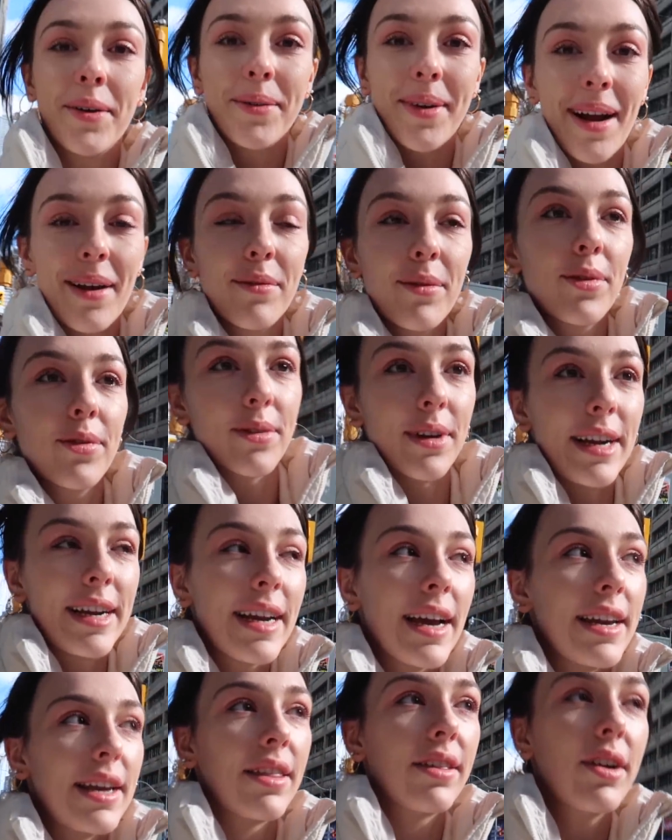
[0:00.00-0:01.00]
around 3,
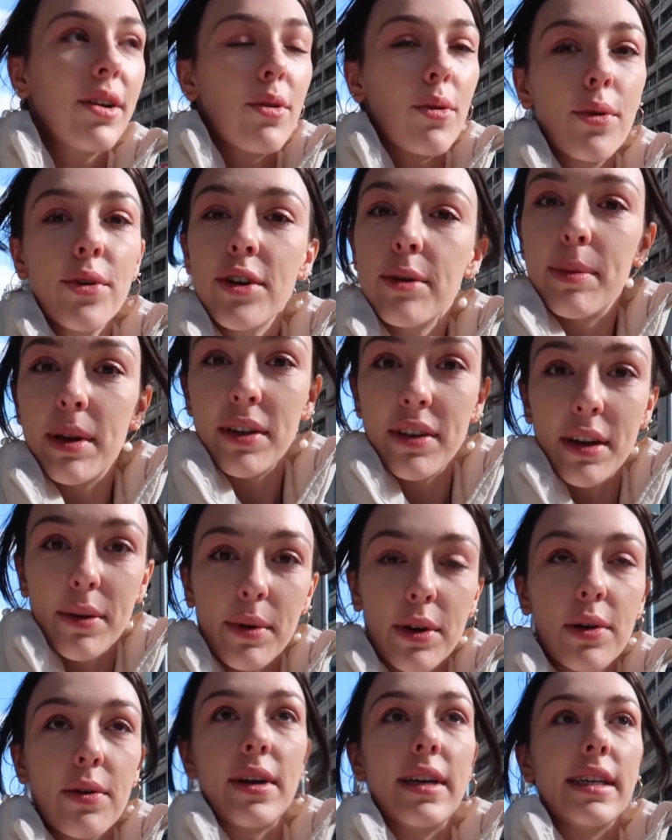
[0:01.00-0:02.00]
another older building
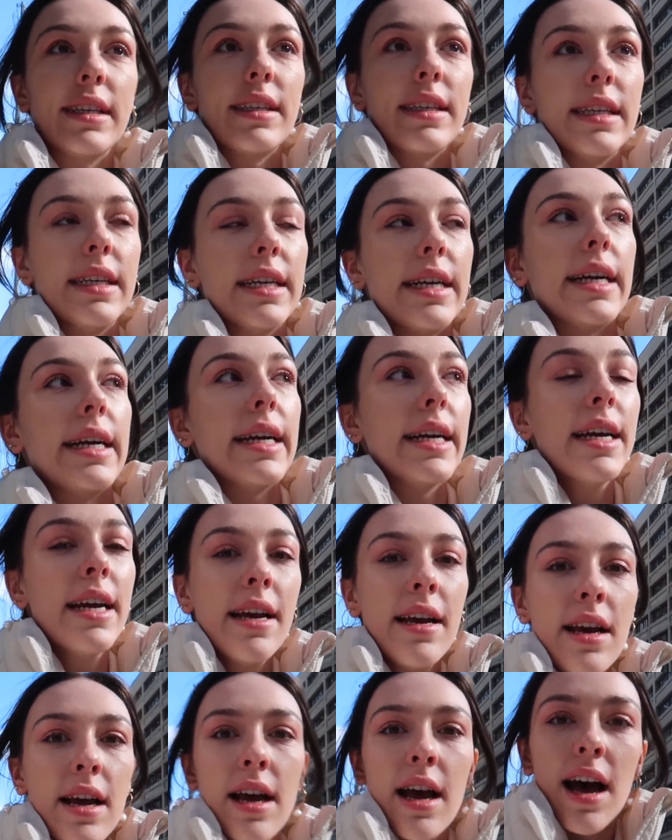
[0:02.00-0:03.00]
we're going to see today,
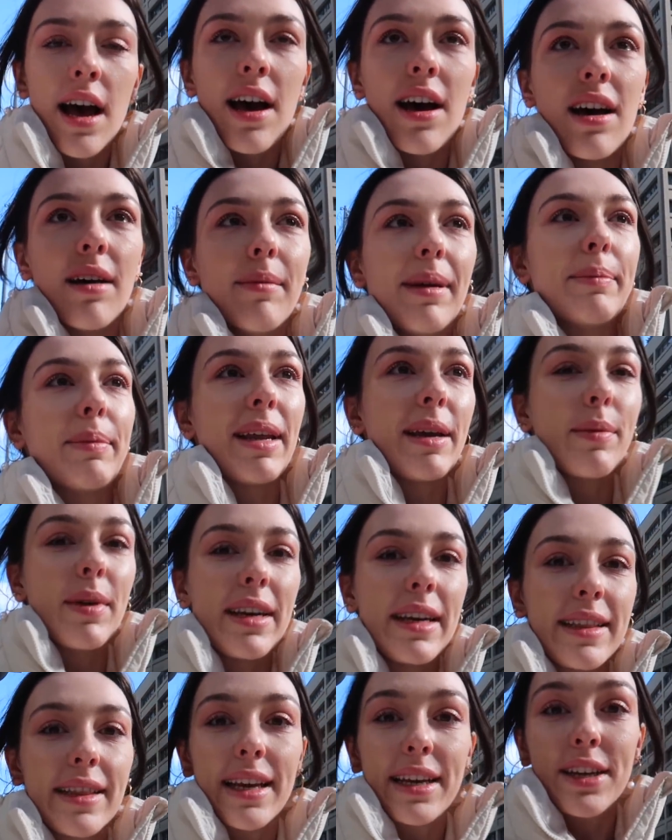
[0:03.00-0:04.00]
but it would
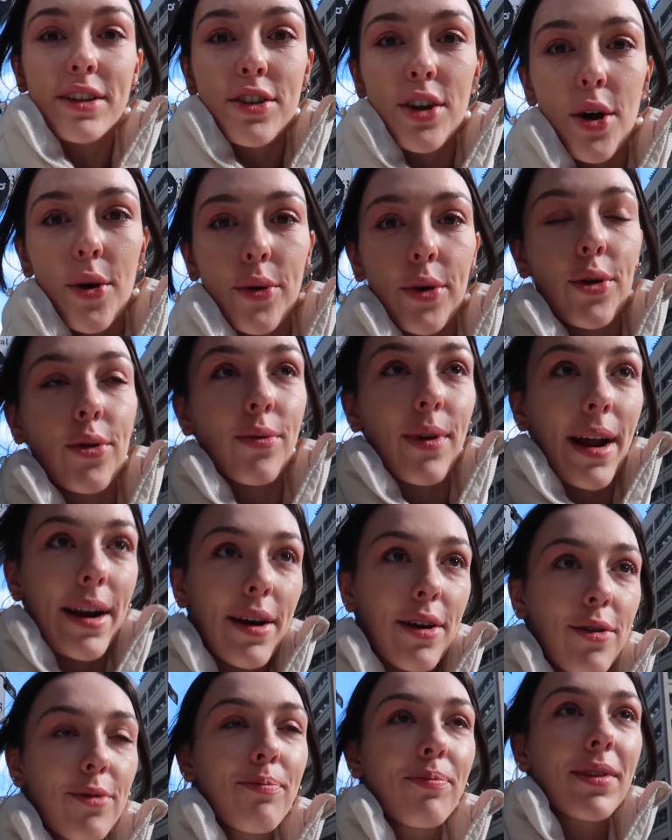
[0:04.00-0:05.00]
need like a total
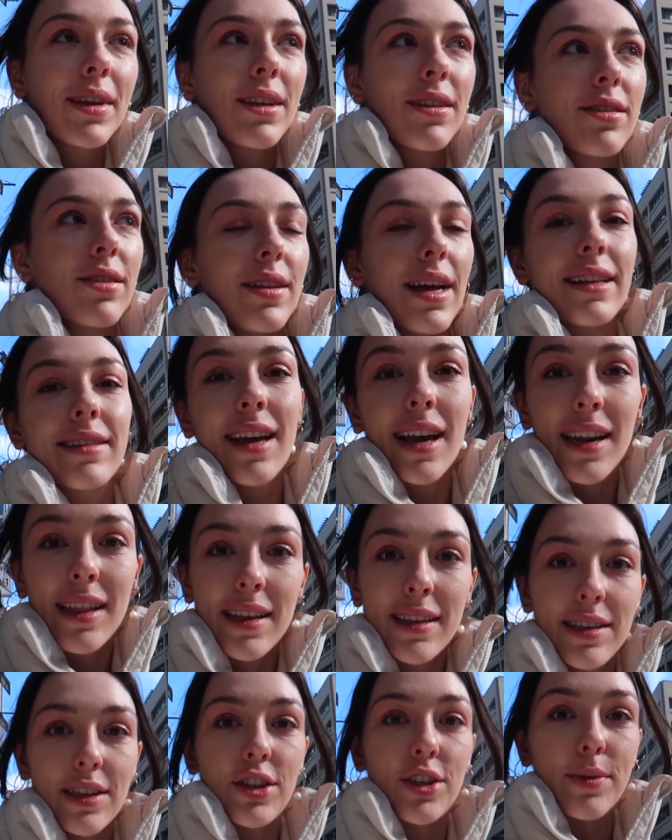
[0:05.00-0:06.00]
reno, so that's kind
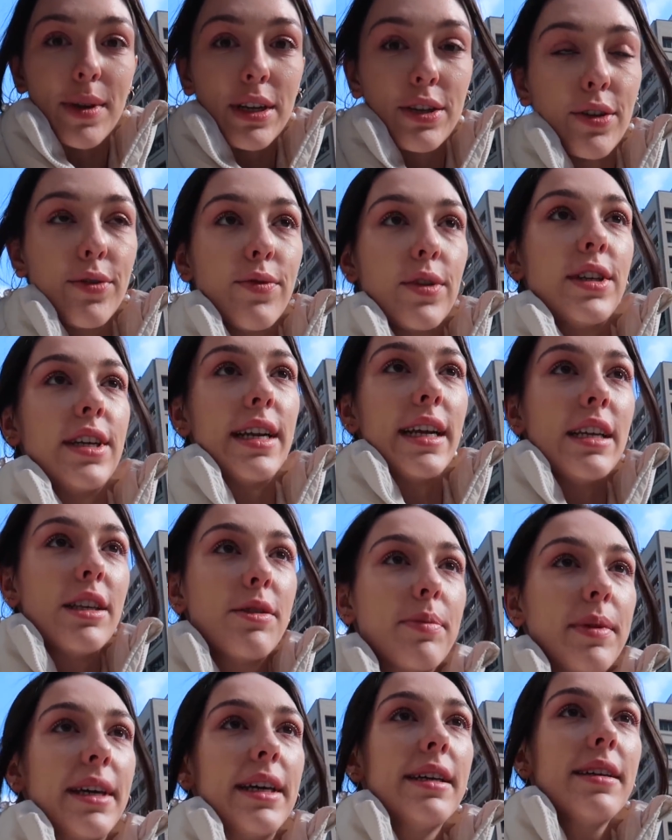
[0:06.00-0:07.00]
of the situation for today's
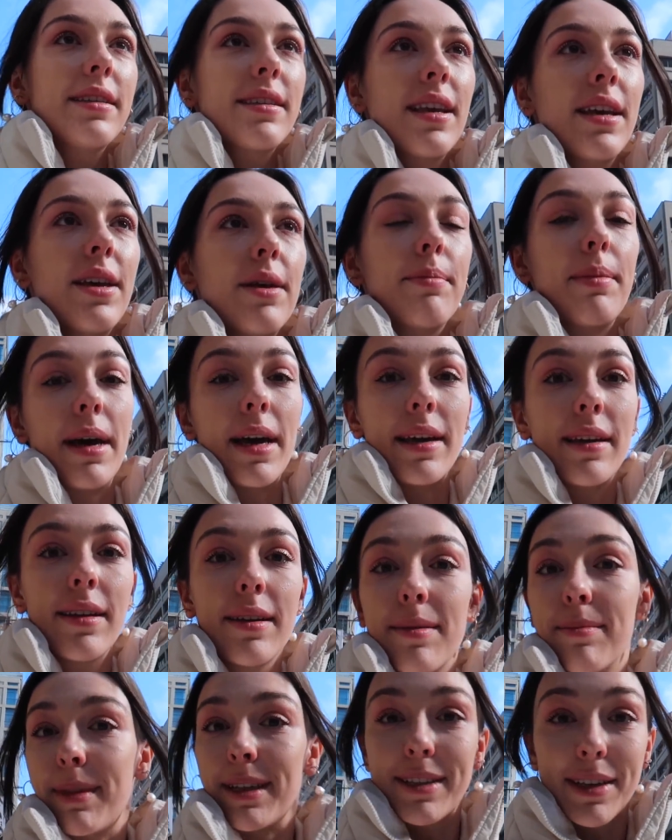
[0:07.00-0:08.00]
place, but
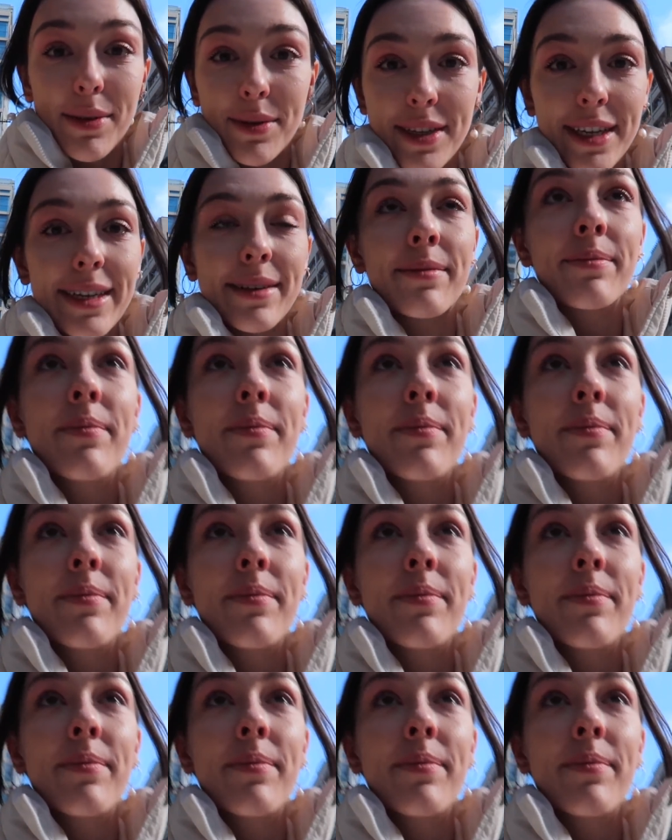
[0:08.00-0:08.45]
let's go see.